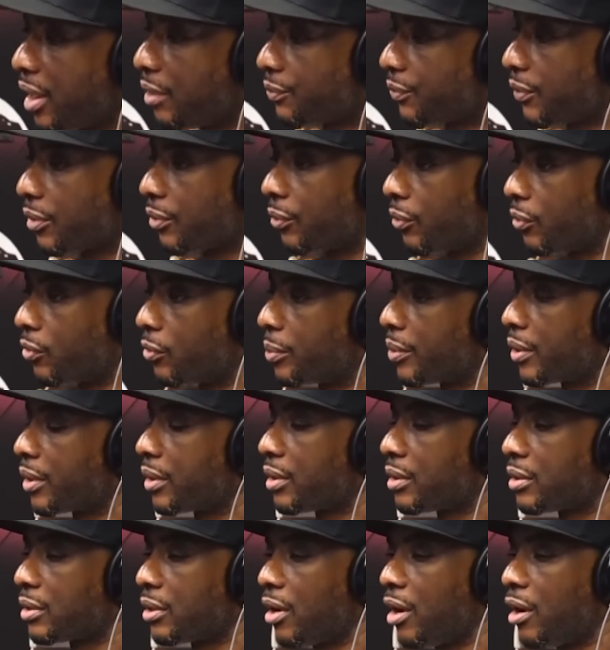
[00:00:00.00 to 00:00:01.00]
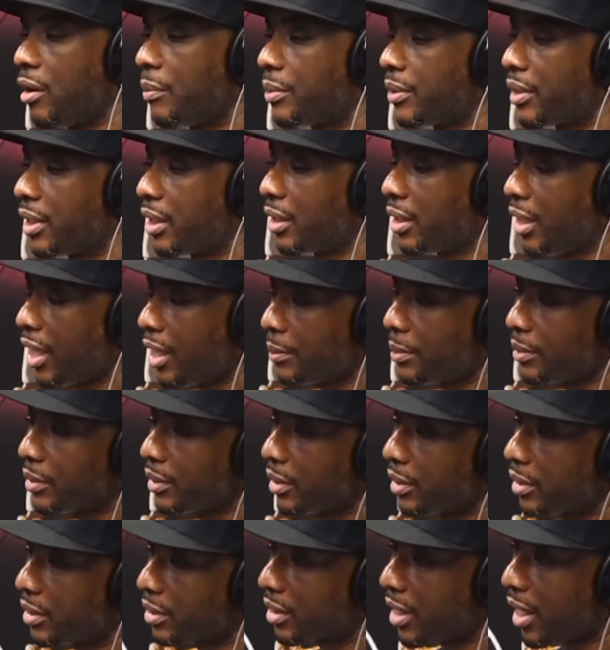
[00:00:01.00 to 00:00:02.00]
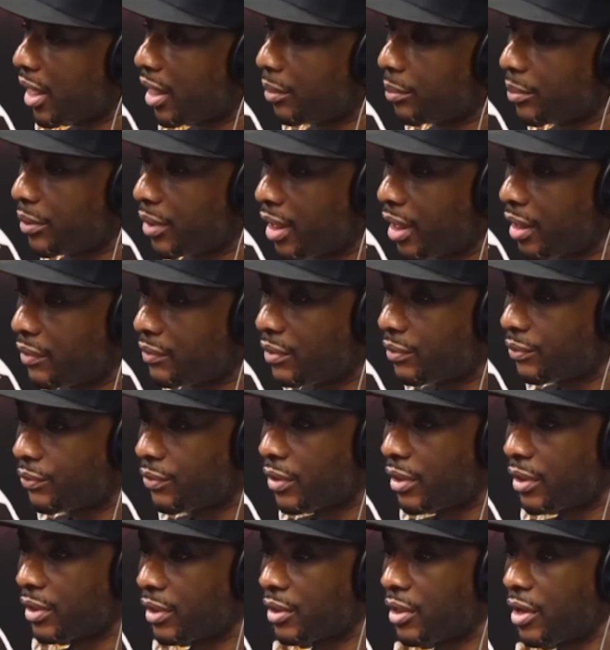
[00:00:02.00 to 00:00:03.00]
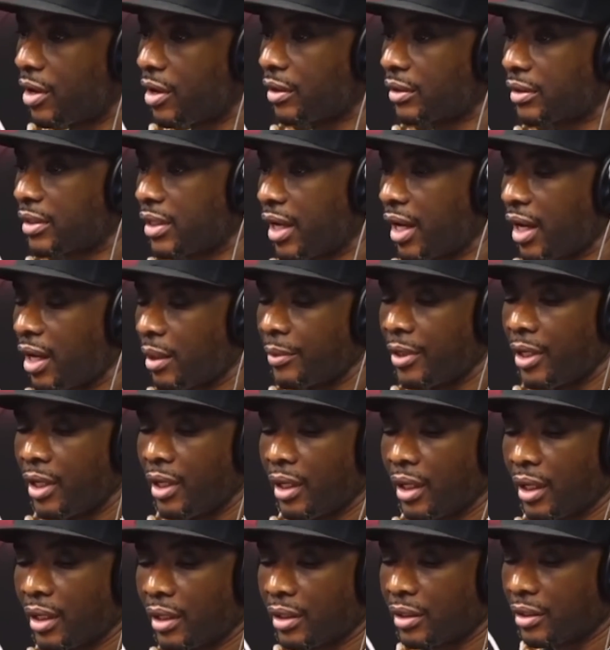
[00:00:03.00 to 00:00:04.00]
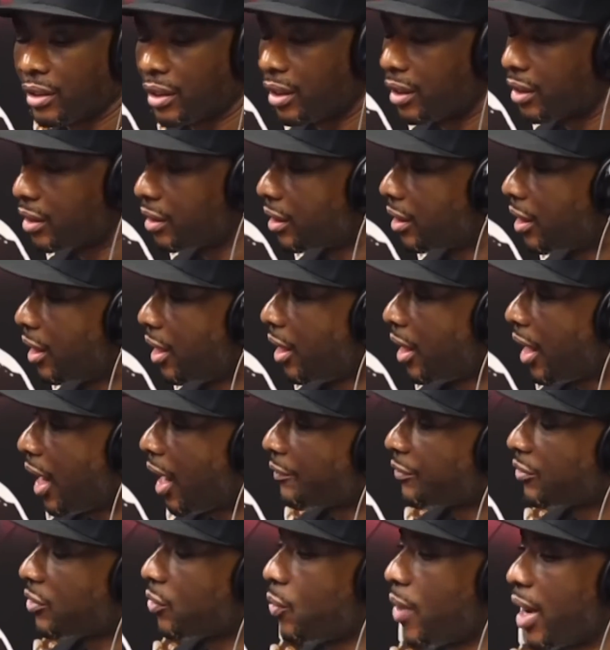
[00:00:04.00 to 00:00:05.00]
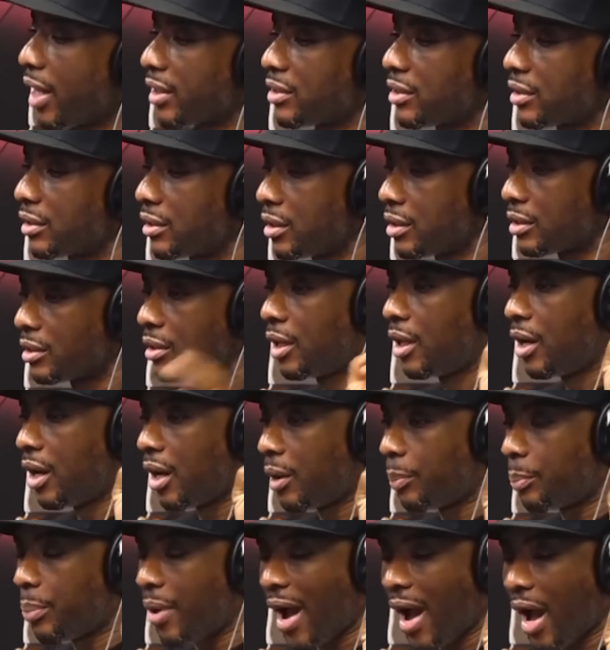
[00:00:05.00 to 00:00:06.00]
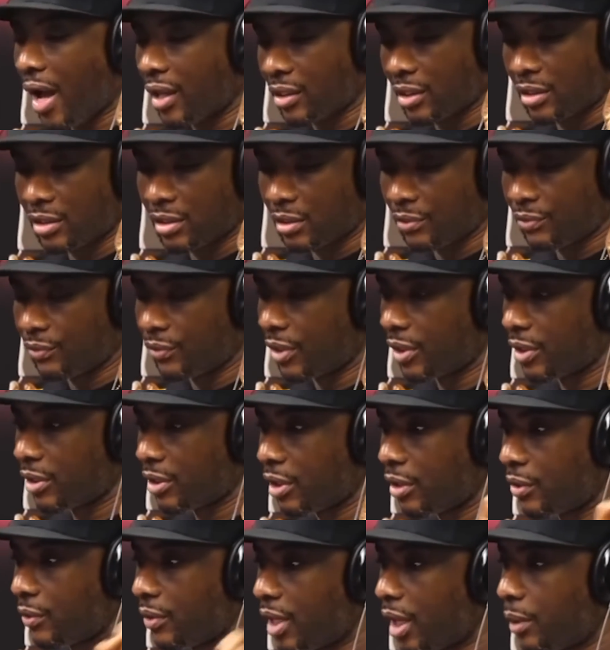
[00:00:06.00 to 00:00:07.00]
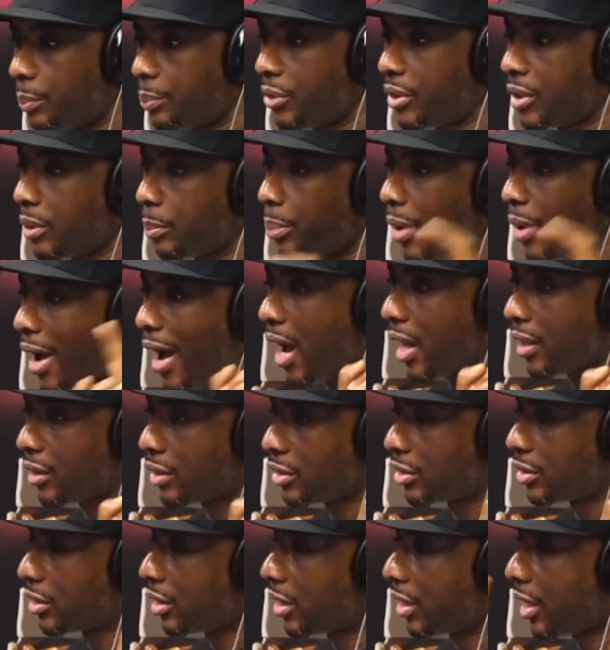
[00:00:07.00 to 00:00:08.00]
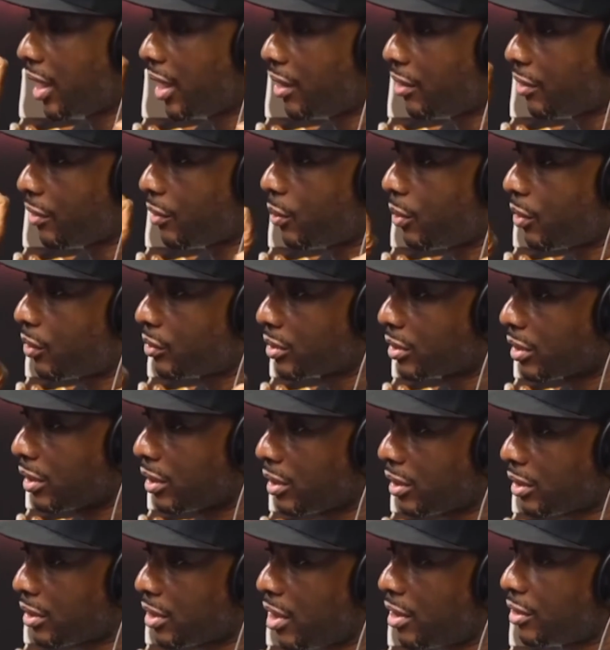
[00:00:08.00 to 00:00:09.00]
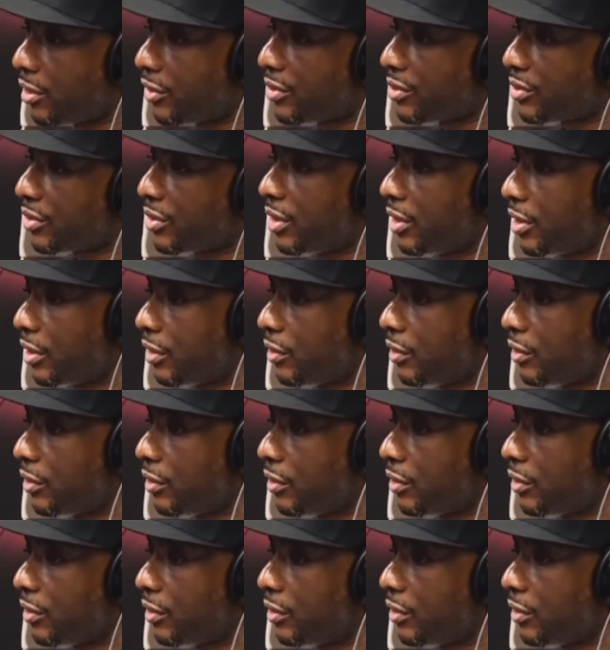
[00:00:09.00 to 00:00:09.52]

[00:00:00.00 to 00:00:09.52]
crew, because y'all been enabling this kind of behavior for a long time. And clearly, after watching this apology video, and I put apology in air quotes, y'all are still